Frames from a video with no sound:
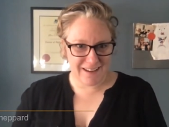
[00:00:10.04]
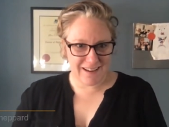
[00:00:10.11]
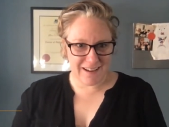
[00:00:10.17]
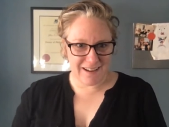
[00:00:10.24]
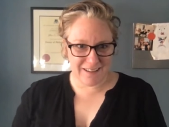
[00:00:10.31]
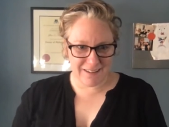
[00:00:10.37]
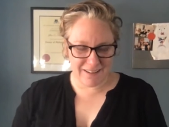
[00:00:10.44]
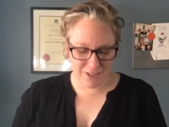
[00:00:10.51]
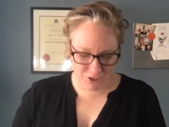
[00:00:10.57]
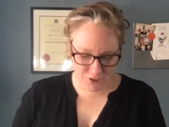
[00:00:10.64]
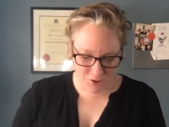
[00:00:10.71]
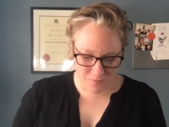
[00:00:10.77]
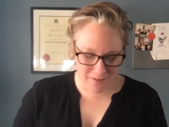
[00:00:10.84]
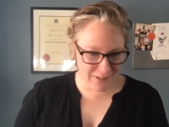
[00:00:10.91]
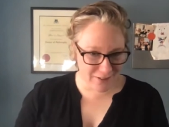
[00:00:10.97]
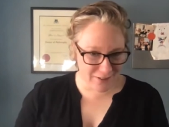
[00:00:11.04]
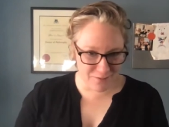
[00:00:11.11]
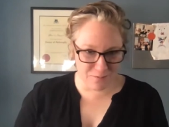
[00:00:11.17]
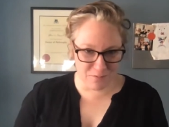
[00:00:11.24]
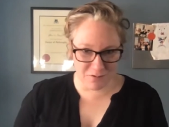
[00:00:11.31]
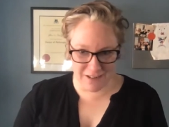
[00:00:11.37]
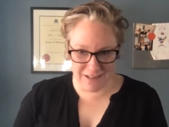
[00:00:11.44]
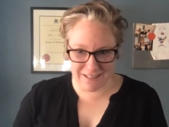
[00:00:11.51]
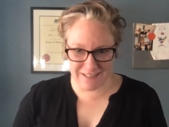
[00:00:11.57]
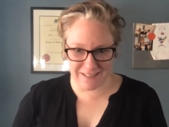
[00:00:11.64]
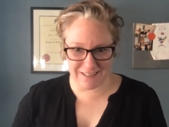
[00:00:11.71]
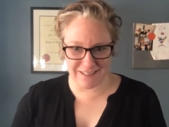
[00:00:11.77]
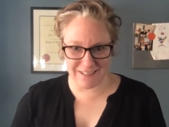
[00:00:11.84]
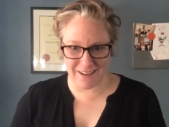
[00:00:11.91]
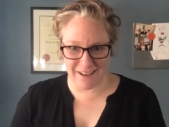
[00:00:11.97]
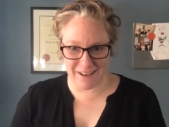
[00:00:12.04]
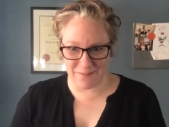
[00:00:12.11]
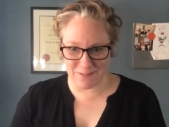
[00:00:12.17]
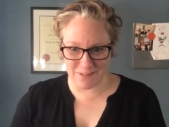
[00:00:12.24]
I assume it's sort of pre dinner time.